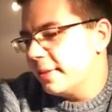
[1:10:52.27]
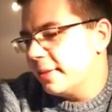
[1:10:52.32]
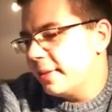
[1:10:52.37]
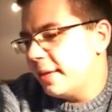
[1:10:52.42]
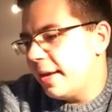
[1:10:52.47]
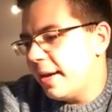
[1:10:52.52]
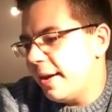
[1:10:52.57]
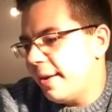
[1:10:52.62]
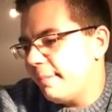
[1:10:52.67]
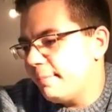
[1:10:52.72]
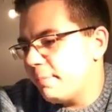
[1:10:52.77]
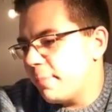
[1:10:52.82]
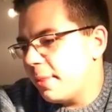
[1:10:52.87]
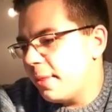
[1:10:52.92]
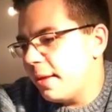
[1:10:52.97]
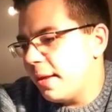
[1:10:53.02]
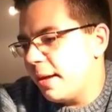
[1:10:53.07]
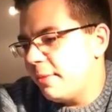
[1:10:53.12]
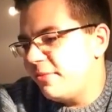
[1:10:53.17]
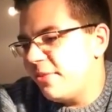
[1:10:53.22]
Yeah,
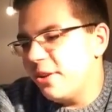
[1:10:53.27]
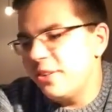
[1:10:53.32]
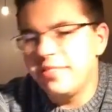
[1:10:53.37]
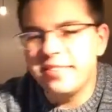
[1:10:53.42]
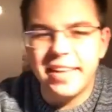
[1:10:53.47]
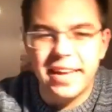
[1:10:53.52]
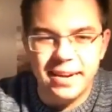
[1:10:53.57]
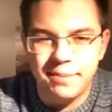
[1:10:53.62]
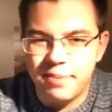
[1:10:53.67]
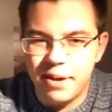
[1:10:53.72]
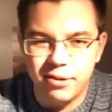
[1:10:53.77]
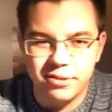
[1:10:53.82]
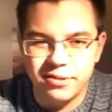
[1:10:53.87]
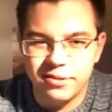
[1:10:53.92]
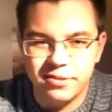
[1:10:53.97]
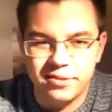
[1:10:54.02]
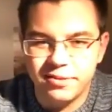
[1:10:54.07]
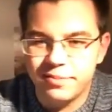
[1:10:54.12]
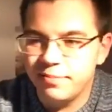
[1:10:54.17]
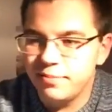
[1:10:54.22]
I'm very sad about
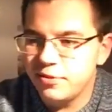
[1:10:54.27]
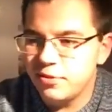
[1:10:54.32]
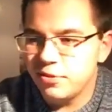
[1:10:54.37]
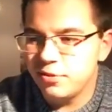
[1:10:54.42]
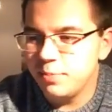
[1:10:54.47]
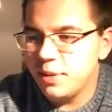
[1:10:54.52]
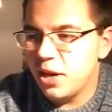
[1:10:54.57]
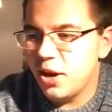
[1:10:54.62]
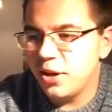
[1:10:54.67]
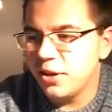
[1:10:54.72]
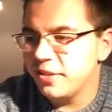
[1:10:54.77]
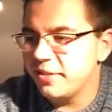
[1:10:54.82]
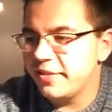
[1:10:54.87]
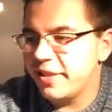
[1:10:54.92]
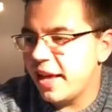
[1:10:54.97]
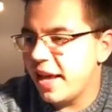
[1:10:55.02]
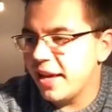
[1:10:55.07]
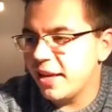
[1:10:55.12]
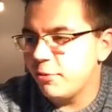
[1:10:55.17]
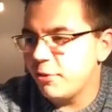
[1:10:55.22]
this. To be honest,
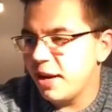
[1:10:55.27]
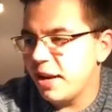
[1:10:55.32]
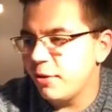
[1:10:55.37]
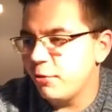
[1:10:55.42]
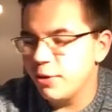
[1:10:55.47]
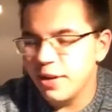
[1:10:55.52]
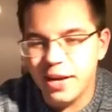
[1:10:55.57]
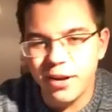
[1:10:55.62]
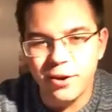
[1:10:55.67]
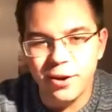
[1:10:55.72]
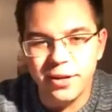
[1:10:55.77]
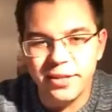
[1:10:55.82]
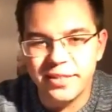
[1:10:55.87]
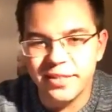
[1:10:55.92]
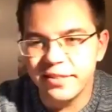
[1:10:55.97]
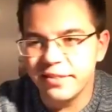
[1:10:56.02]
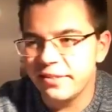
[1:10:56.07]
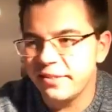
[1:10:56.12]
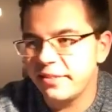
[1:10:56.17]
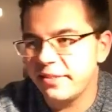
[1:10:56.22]
like when I heard
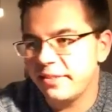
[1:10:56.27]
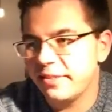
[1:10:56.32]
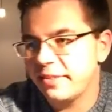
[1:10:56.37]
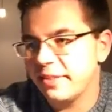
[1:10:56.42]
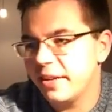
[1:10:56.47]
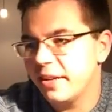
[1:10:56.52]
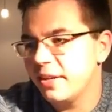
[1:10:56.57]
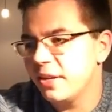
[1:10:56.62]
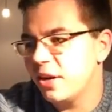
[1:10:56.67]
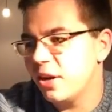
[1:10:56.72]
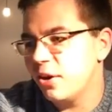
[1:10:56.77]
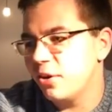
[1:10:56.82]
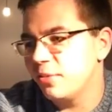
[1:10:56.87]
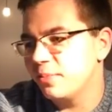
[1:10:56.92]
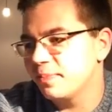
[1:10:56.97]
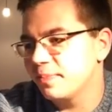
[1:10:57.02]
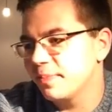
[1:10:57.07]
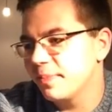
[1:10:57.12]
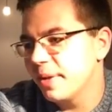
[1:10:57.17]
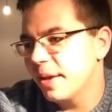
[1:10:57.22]
this, you know,
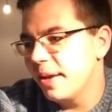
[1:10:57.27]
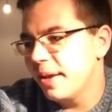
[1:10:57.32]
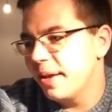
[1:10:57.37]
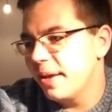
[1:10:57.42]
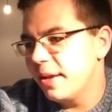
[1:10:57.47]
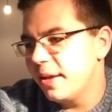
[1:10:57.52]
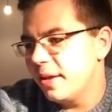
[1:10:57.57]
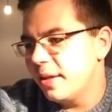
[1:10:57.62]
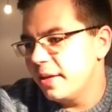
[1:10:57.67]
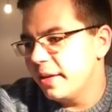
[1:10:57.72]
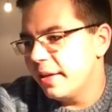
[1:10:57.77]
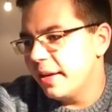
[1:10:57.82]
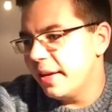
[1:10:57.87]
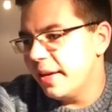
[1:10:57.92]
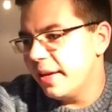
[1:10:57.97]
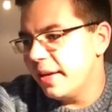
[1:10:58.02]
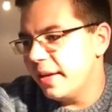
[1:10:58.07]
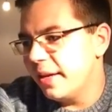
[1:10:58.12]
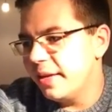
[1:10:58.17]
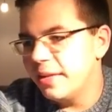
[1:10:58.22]

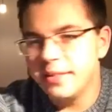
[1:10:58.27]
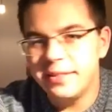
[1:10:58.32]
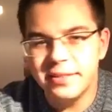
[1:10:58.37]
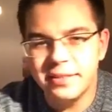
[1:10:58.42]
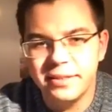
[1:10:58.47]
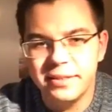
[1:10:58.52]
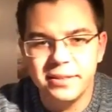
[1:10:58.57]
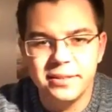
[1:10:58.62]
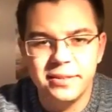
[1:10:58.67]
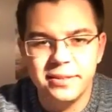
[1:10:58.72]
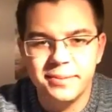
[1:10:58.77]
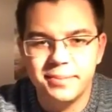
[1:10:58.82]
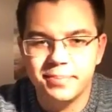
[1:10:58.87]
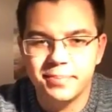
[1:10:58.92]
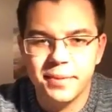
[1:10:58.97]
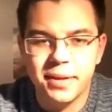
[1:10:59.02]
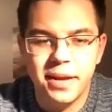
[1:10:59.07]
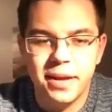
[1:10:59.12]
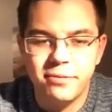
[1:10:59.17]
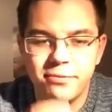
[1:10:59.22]
the
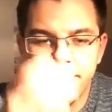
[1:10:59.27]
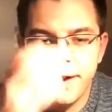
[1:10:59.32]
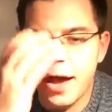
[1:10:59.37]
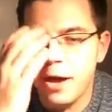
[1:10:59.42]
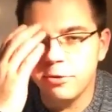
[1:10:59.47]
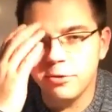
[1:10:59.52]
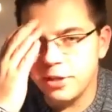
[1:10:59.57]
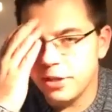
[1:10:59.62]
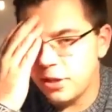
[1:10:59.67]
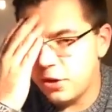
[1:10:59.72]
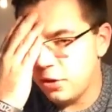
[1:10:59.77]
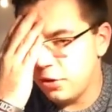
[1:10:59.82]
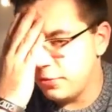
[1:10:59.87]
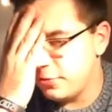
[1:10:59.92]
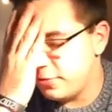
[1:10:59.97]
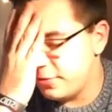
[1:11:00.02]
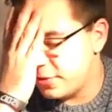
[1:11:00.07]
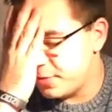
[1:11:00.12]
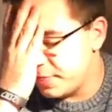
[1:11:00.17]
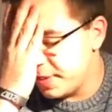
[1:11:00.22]
founder
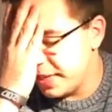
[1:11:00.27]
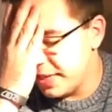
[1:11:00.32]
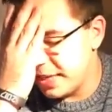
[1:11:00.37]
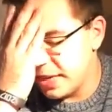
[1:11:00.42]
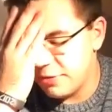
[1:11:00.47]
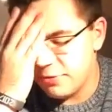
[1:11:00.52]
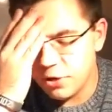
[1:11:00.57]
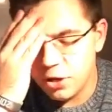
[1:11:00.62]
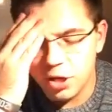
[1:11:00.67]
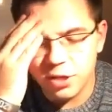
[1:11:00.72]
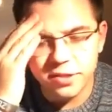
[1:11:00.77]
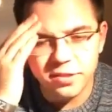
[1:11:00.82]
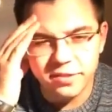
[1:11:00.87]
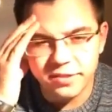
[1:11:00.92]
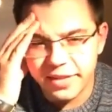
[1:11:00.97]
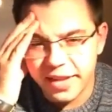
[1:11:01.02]
of Spinnin', I forgot his